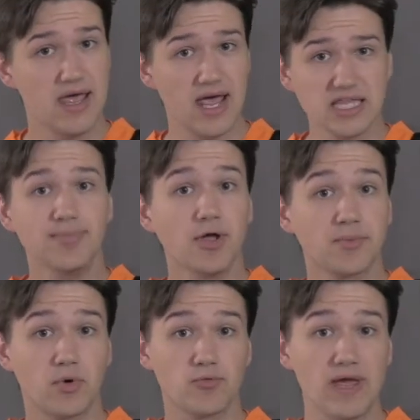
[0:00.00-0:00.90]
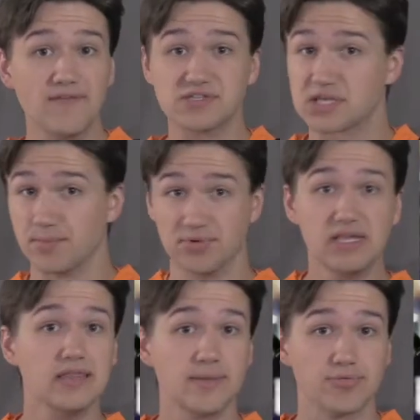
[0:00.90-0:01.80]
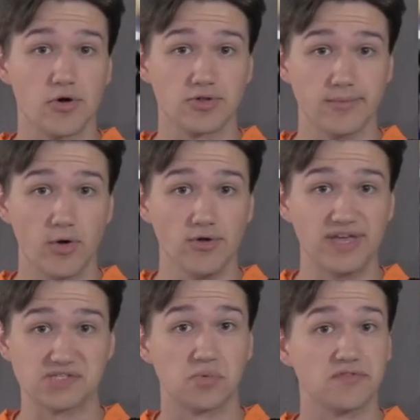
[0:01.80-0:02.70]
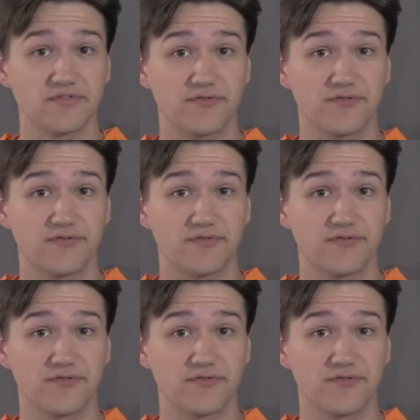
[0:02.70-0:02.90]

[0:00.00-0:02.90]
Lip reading: and the Baltimore Ravens completely broke the mold as one of the